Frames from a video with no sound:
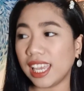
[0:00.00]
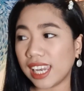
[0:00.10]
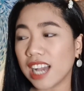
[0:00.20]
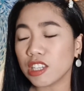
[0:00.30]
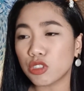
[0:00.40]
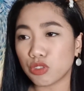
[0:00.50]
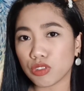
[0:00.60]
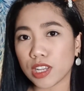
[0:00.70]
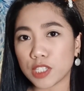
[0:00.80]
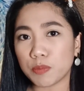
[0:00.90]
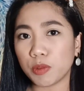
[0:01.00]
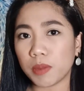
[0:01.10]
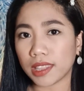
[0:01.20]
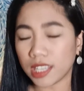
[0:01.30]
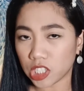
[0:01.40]
ilang students po
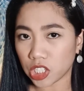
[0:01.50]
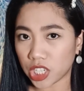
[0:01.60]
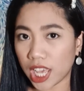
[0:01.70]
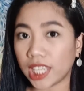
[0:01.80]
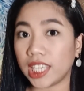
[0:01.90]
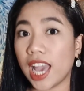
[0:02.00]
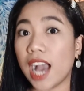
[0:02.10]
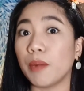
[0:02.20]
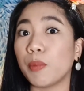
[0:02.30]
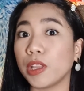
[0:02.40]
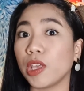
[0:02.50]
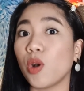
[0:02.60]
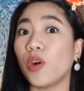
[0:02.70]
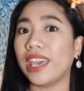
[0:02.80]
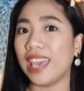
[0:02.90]
ba, Teacher Jelly, ang pwede
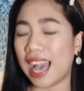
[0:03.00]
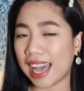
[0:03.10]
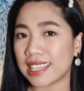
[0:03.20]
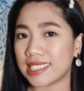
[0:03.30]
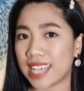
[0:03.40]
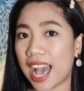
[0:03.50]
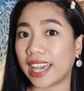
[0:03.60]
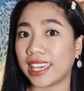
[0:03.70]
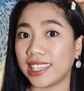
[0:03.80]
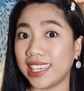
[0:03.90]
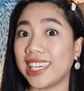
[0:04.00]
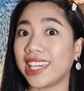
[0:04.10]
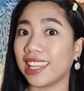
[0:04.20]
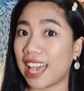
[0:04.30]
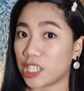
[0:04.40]
kong i-add sa aking
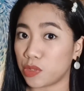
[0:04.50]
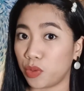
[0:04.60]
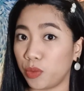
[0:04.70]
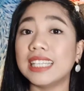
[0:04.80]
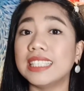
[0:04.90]
e-classroom?